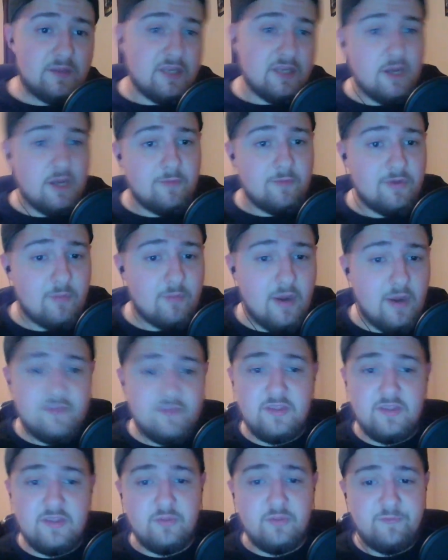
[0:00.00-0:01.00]
come to your
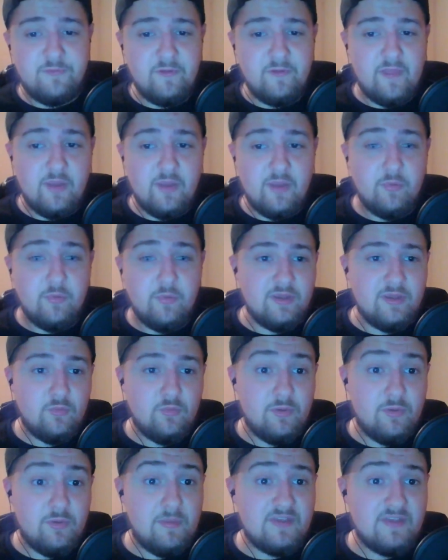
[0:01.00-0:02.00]
mind that you feel like we
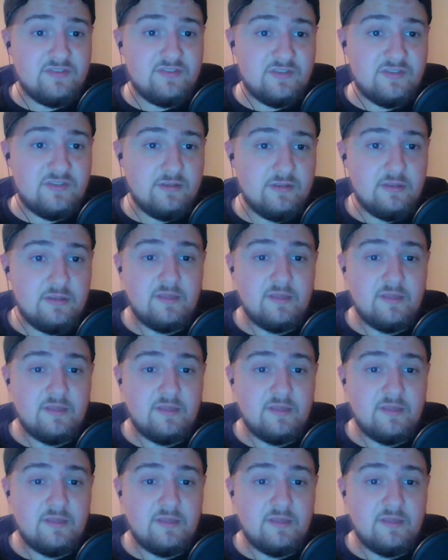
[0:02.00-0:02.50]
missed